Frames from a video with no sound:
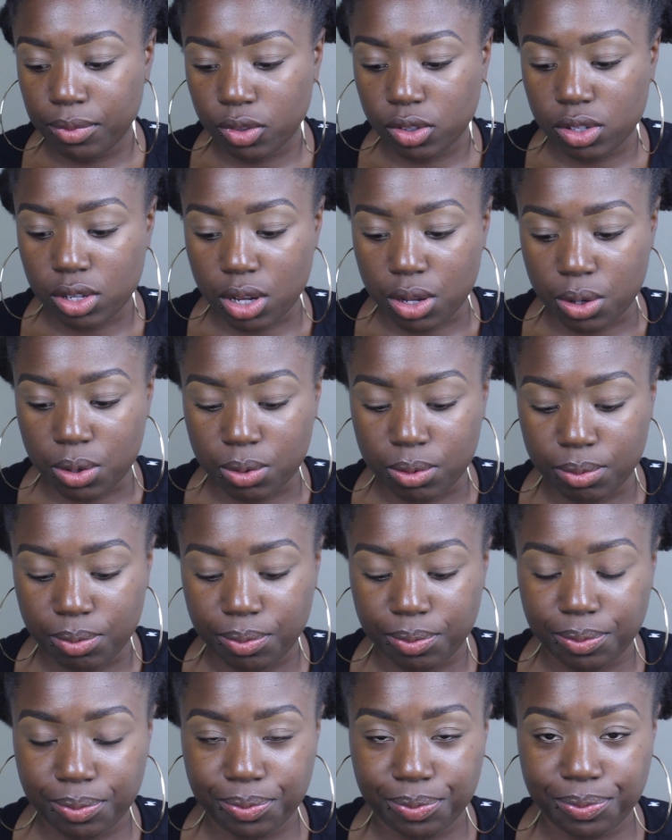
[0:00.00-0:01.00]
So
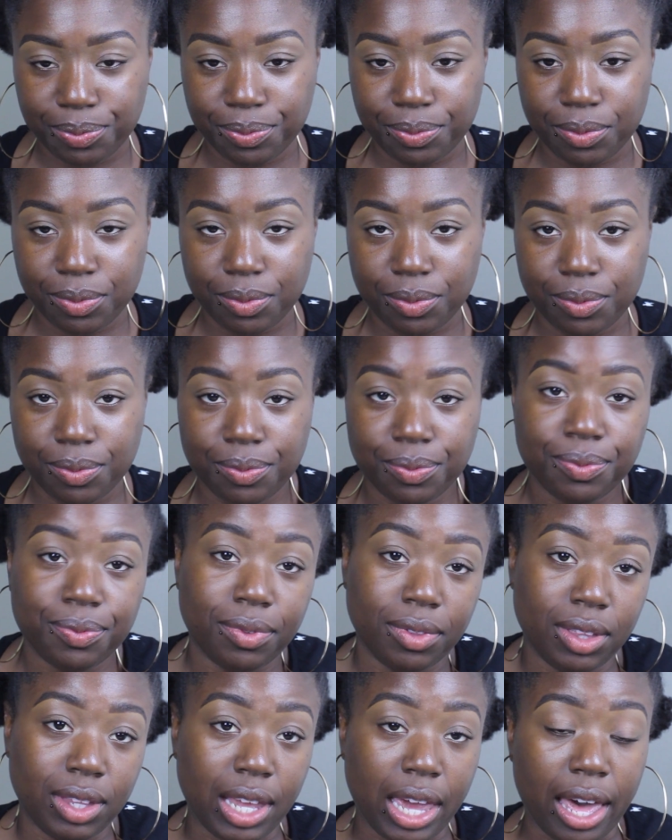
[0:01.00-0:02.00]

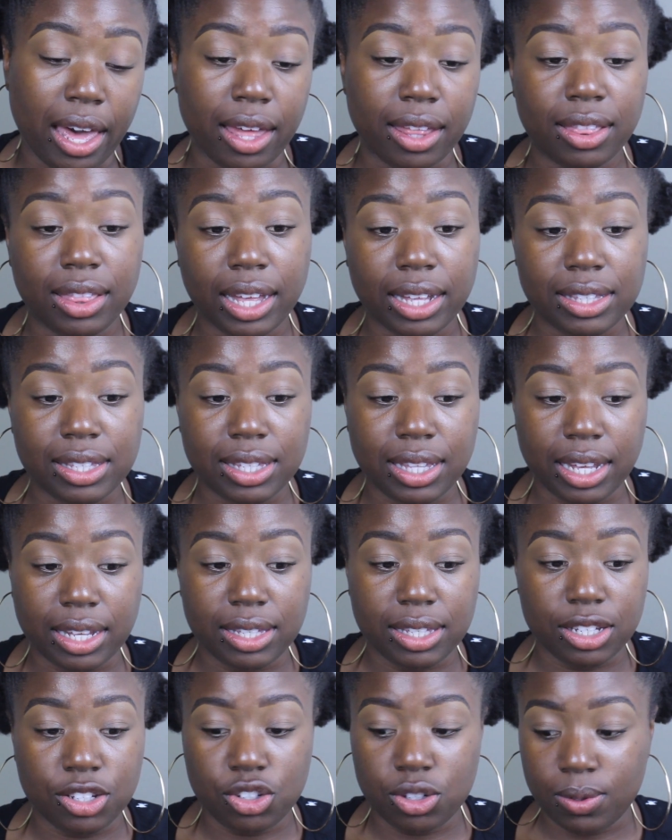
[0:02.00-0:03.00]
yeah, that's
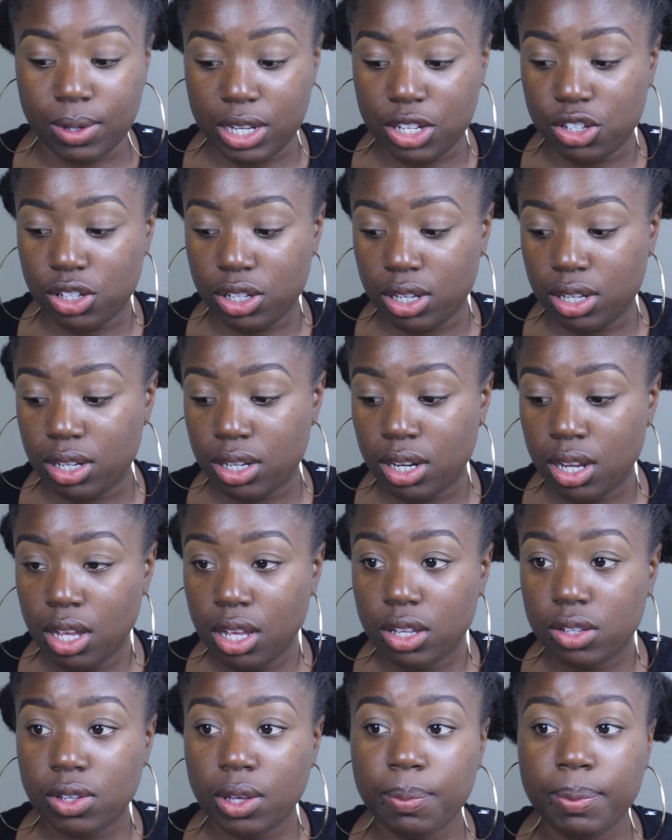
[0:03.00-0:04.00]
that situation.
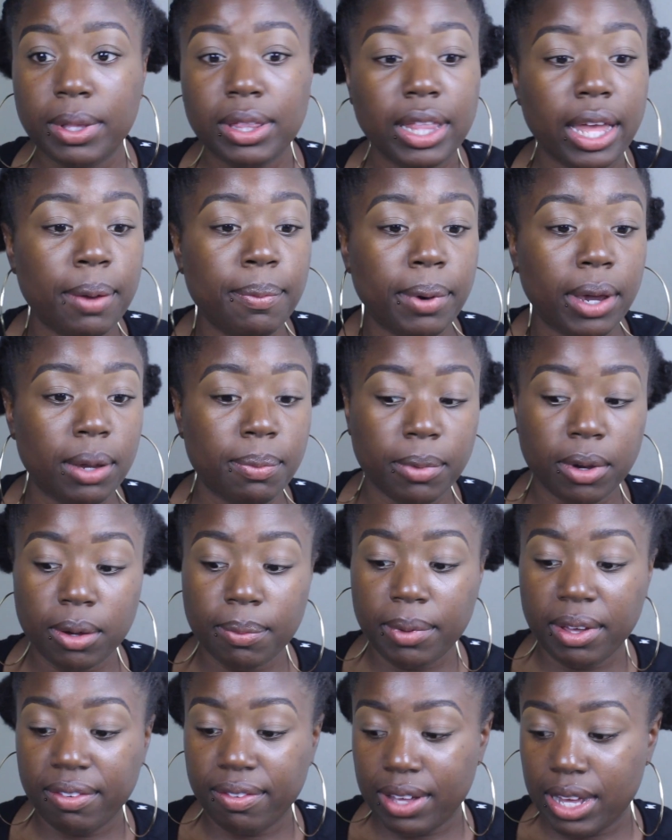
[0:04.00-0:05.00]
So I put that primer on
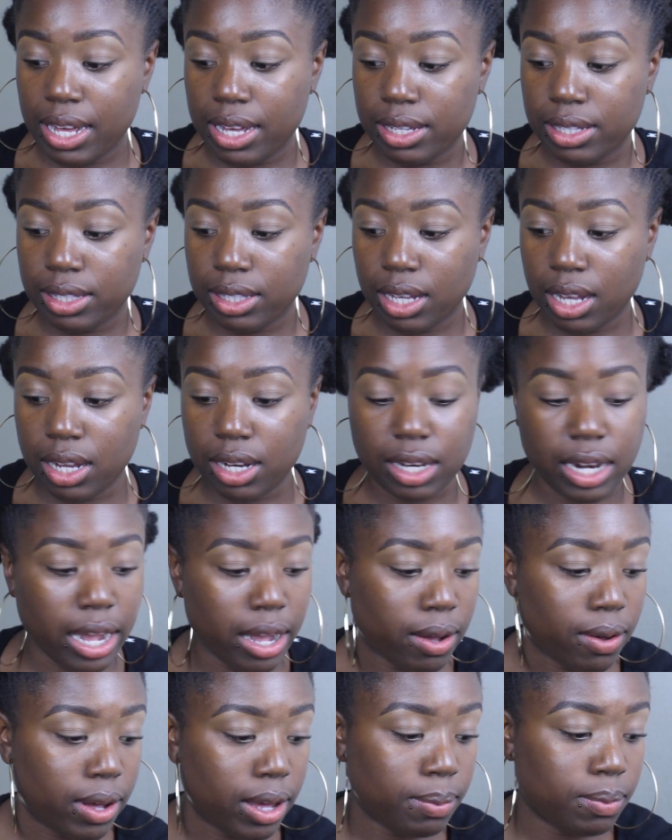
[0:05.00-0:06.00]
my face, and
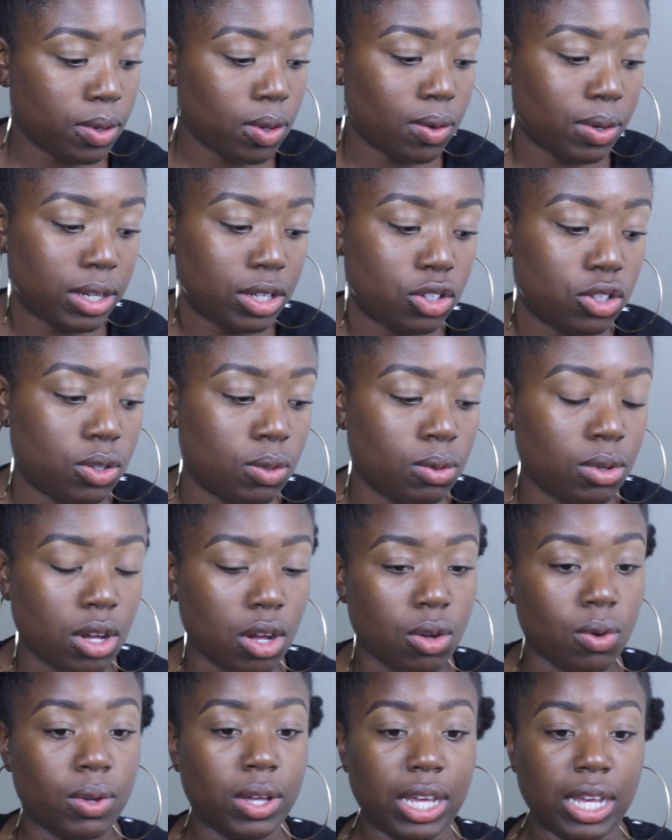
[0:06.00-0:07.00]
now I'm going to
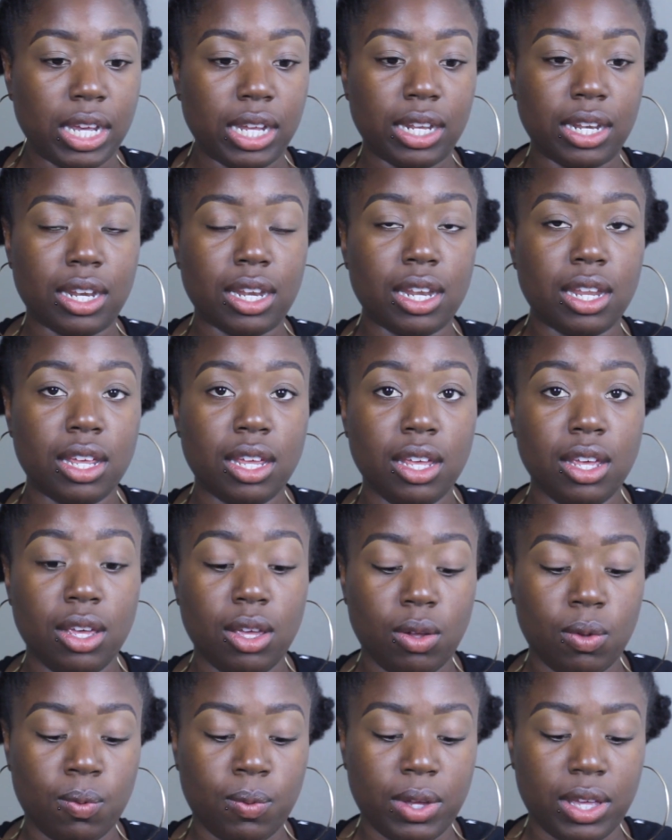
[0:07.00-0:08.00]
go in
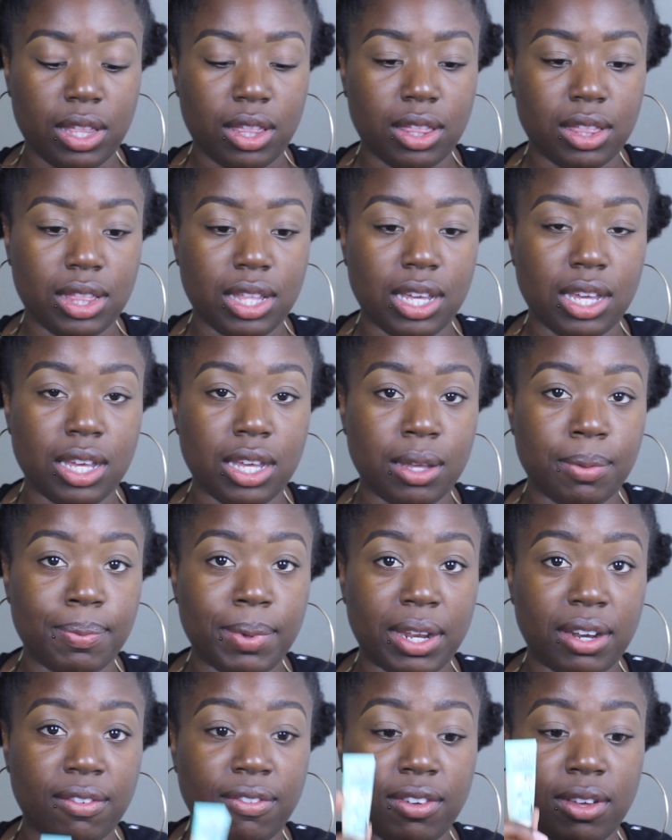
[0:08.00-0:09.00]
with the
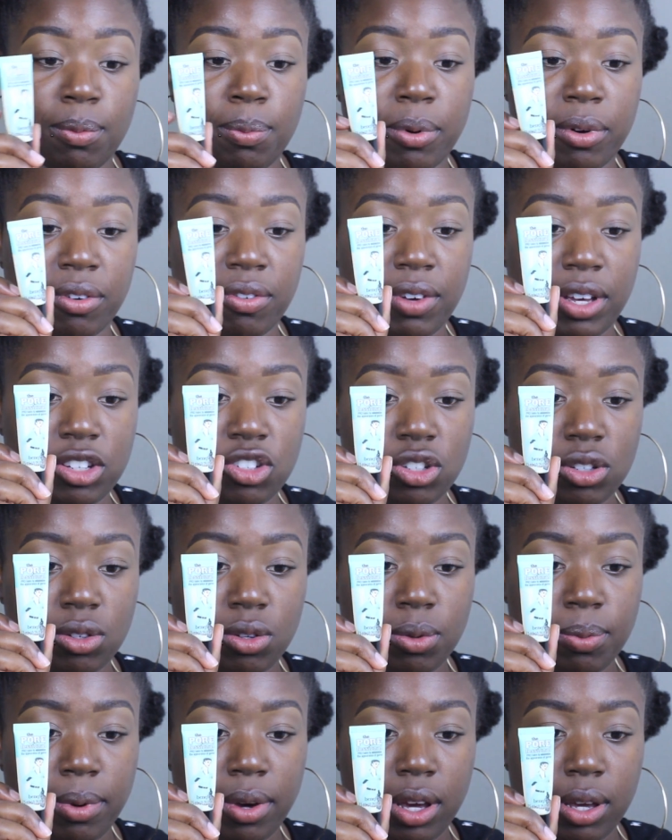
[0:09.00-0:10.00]
Benefit
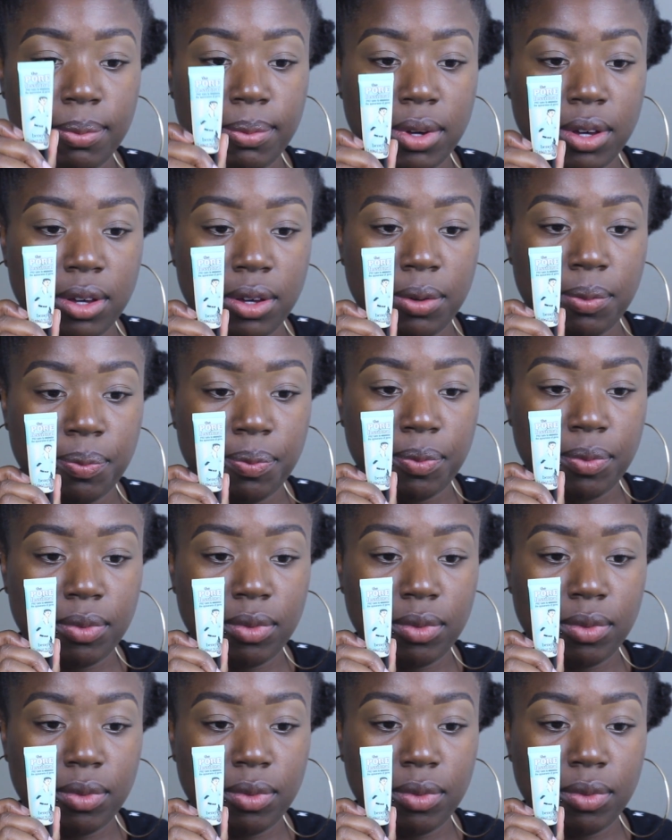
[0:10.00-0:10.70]
Professional primer